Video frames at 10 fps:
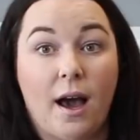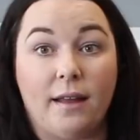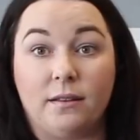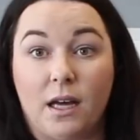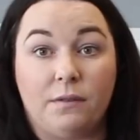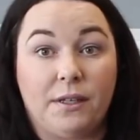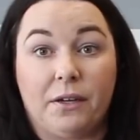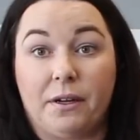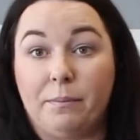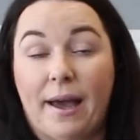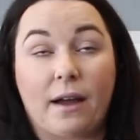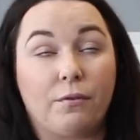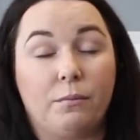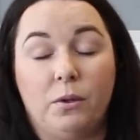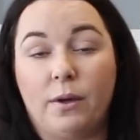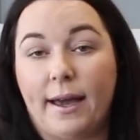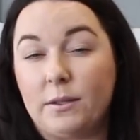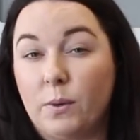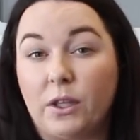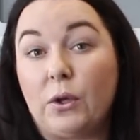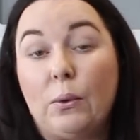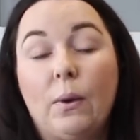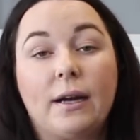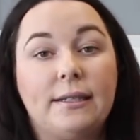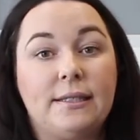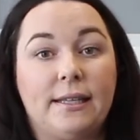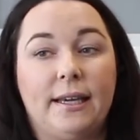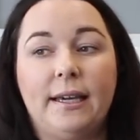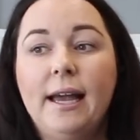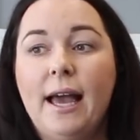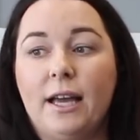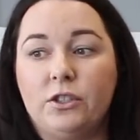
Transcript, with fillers: I love hearing back from you guys what you want to see,